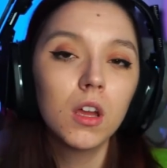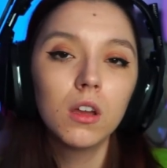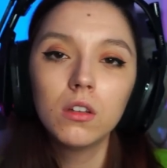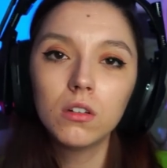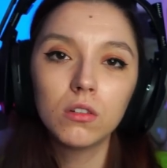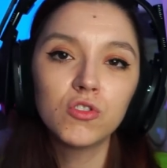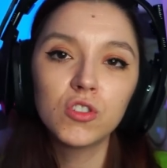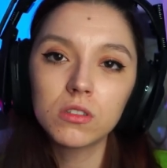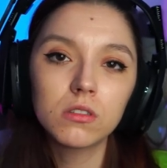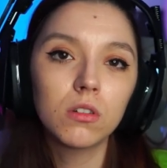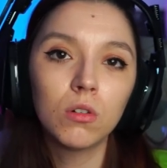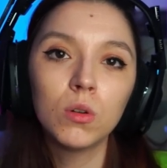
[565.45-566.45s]
you know,
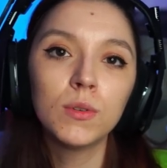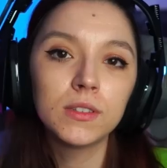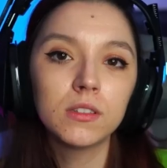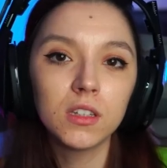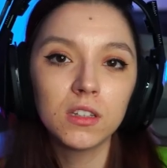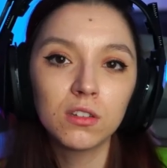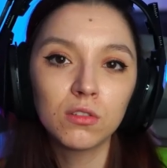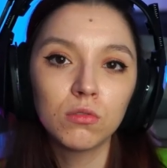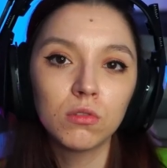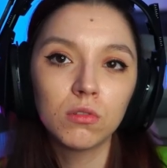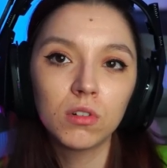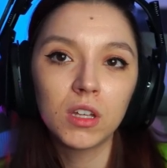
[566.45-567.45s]
just always need to